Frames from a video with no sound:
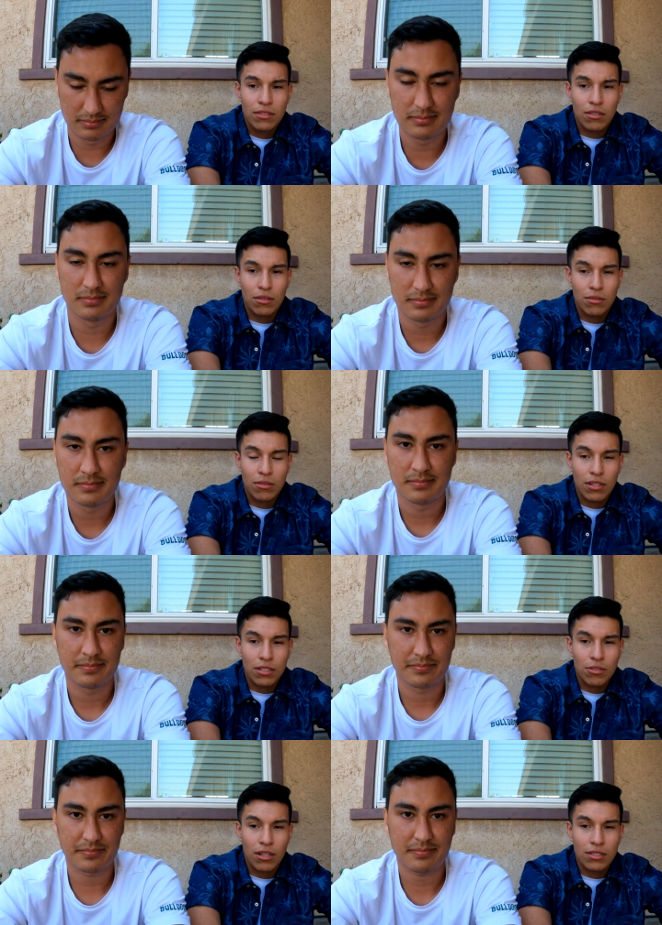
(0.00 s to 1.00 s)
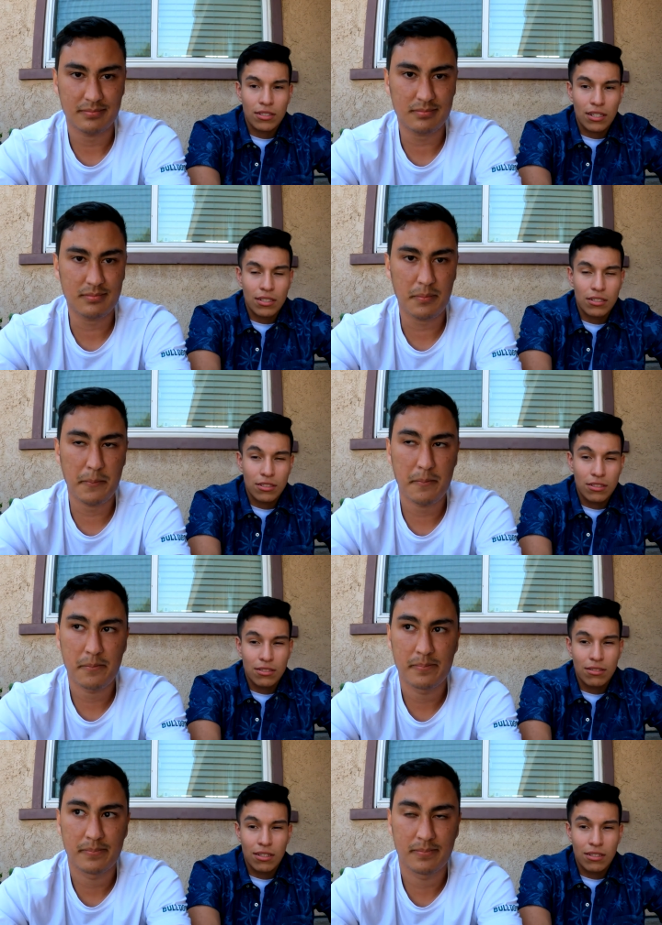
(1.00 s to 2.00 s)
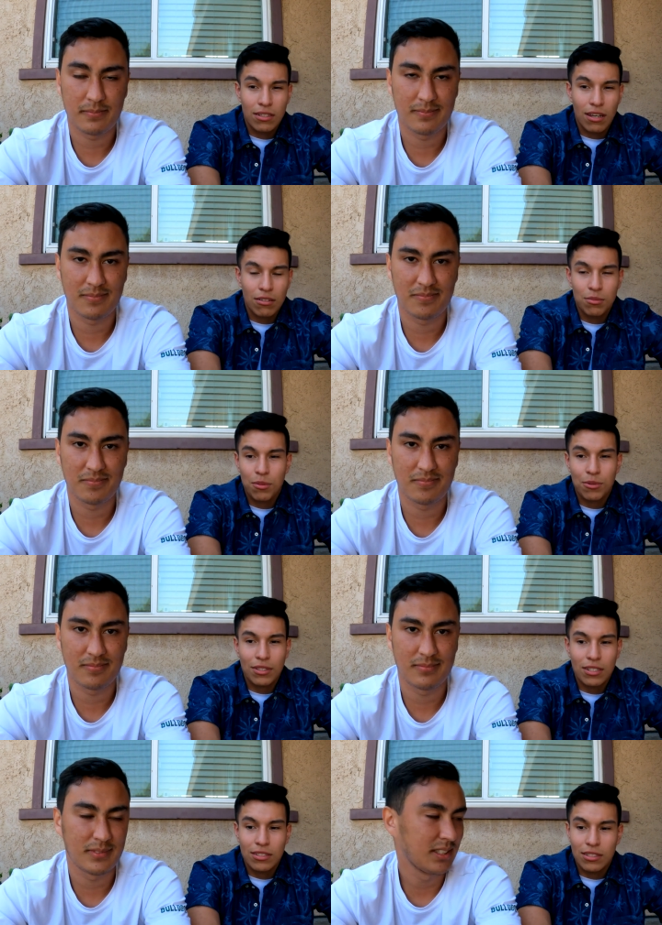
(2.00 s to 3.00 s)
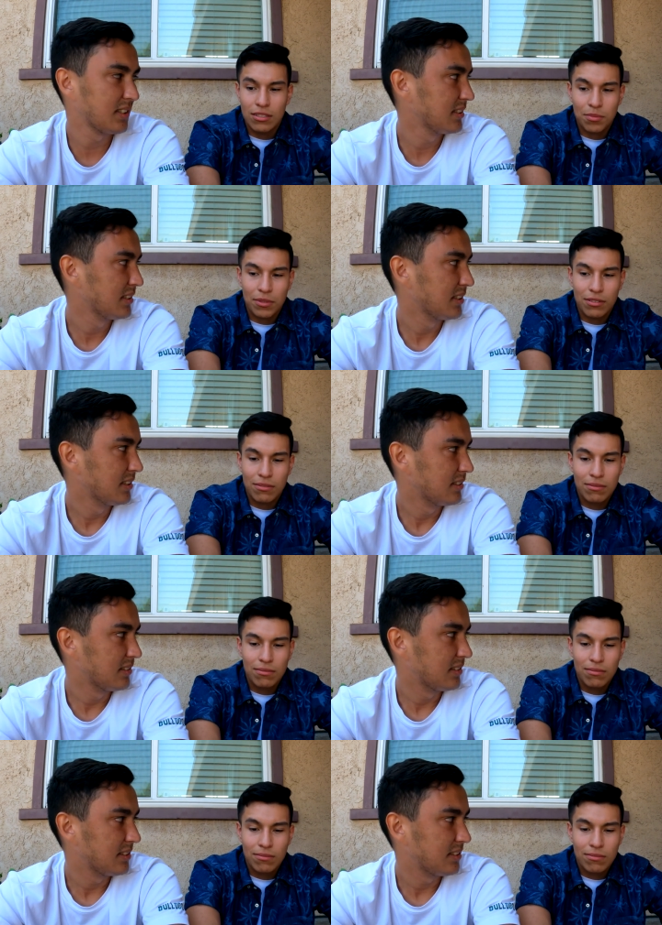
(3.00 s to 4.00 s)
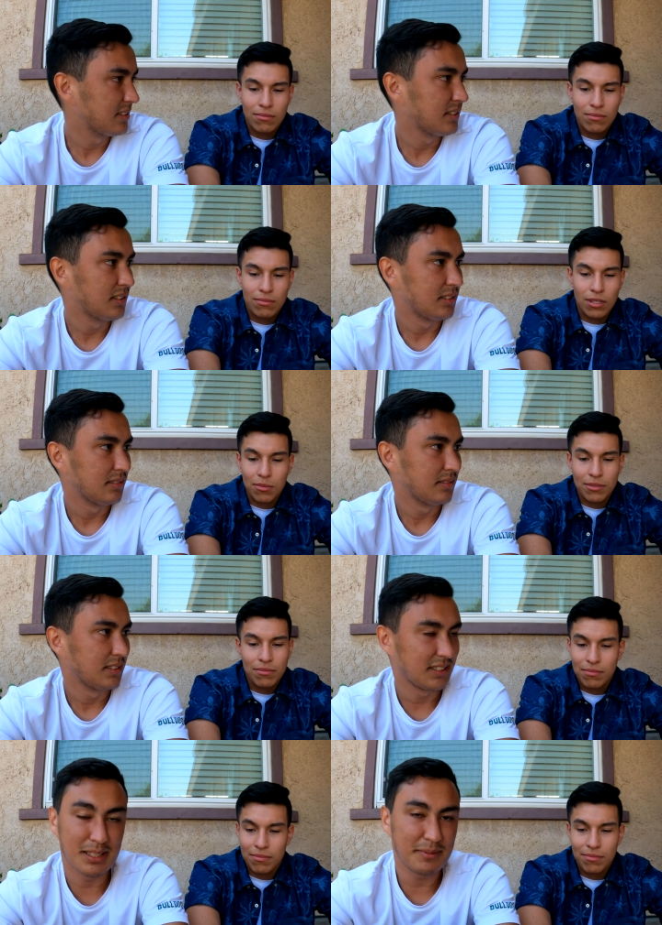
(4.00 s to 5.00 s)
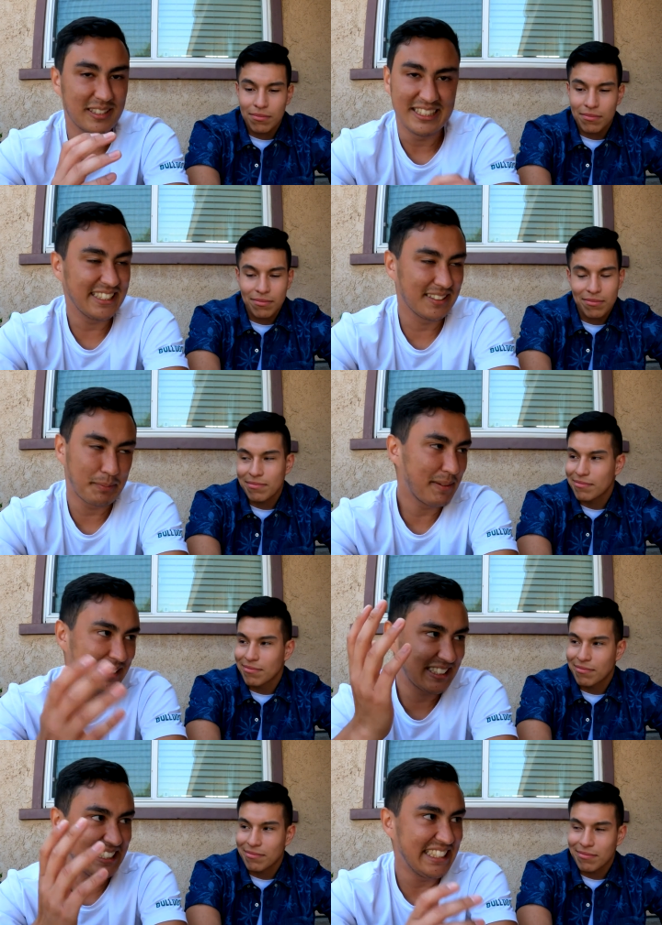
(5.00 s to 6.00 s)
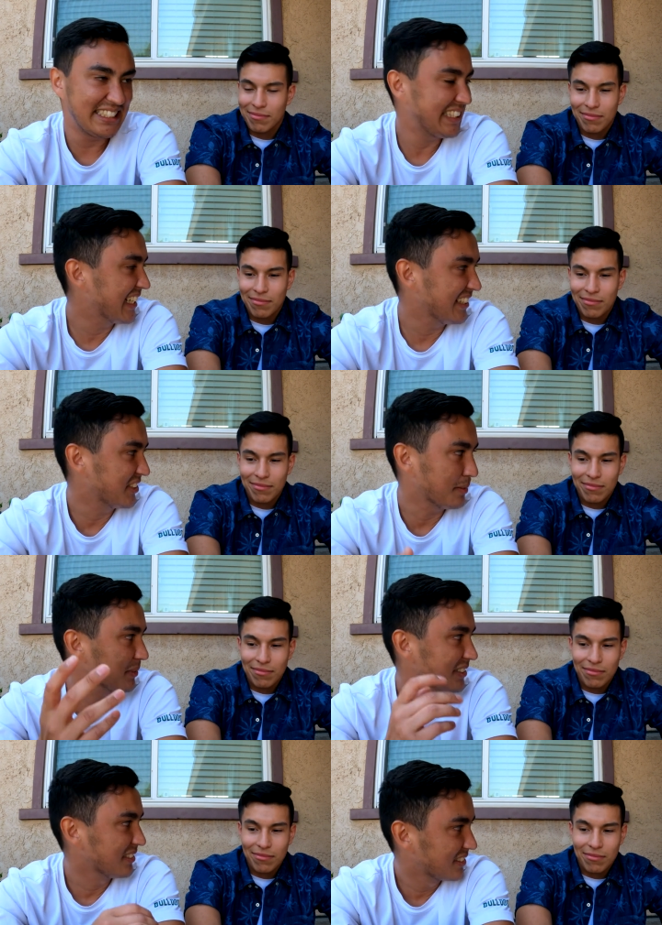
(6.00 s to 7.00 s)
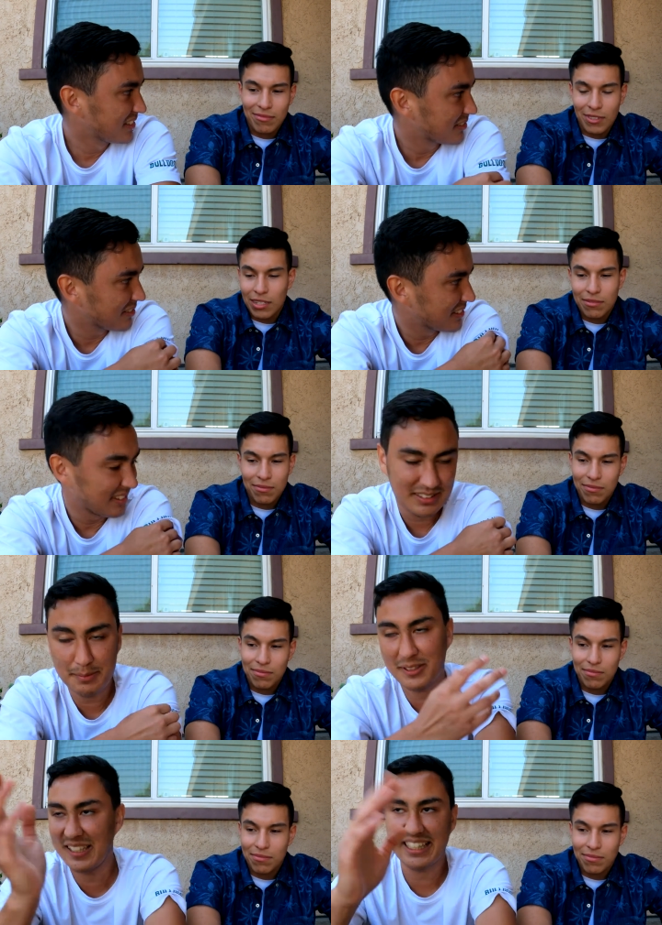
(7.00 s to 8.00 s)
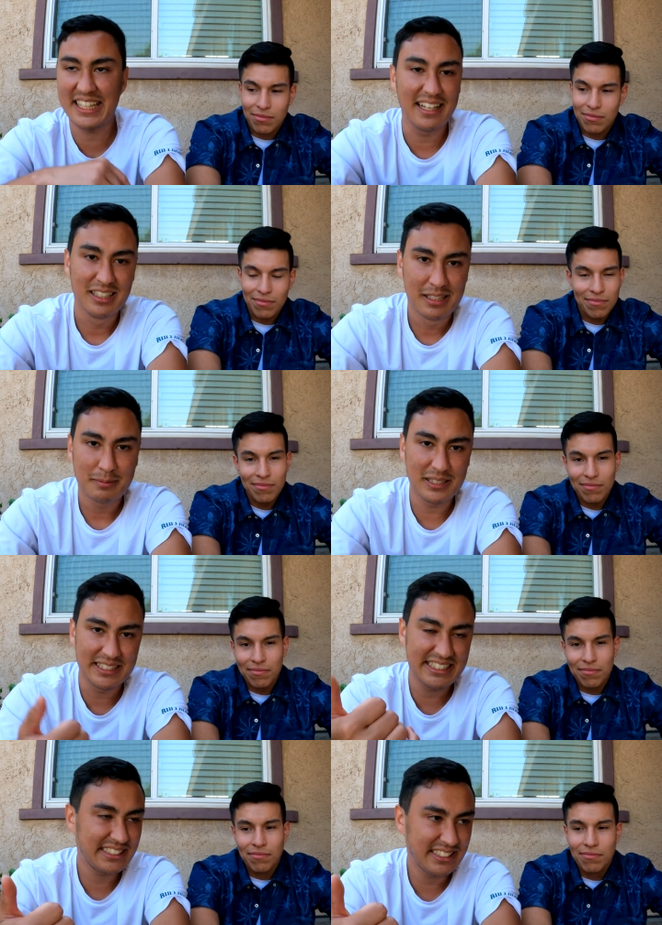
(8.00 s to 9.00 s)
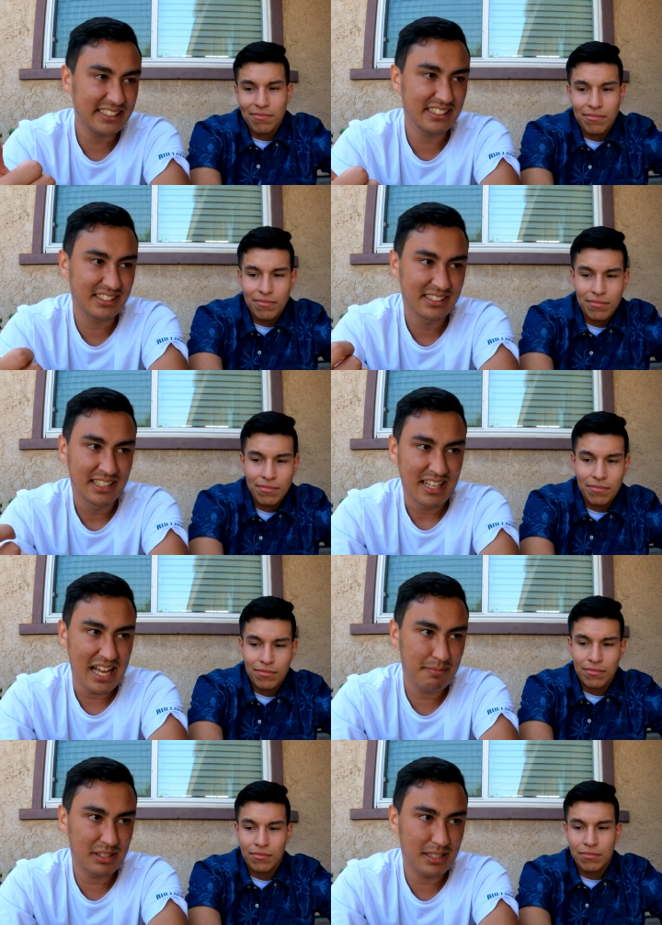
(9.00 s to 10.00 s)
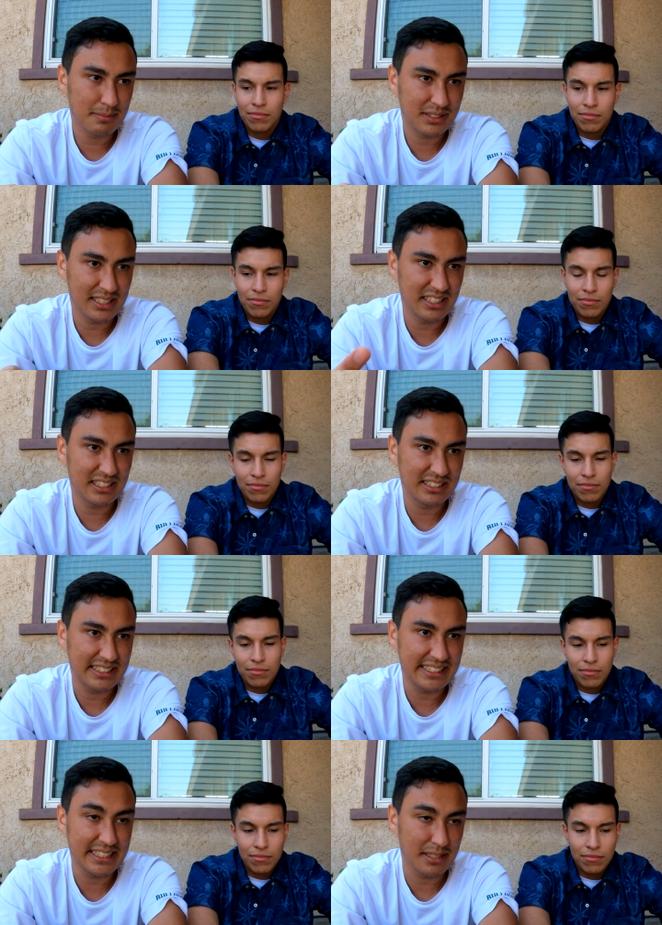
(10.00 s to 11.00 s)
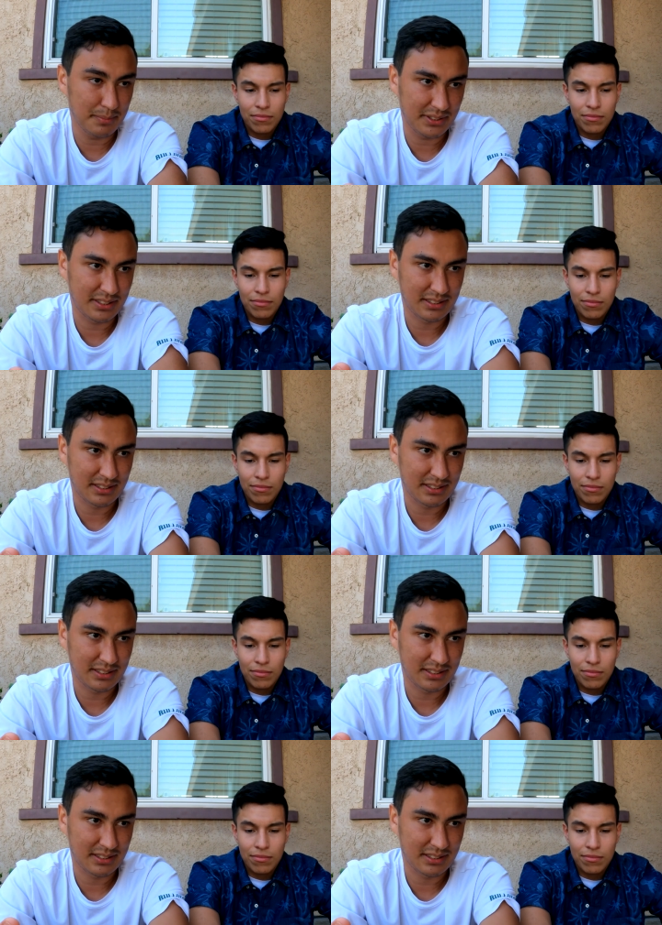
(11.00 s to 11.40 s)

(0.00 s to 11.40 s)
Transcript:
Speaker 1: So hmm. electronics technician, and I don't remember what the ET is, but something. Something
Speaker 2: like maybe it's the ETN something. Yeah. Something like that. But ETs, MMs, and then EMs.